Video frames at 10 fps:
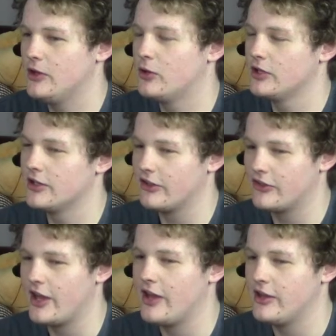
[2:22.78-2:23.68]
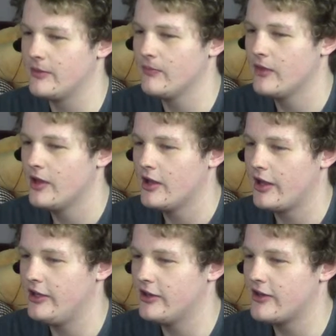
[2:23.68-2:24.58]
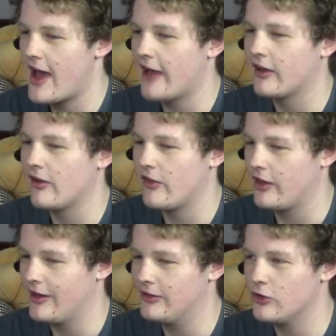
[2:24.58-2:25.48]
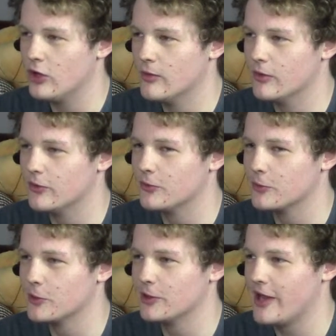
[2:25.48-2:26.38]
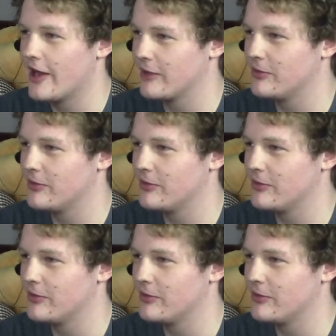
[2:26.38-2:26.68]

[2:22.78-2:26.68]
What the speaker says: couldn't understand him. He didn't add anything. His humor was really out of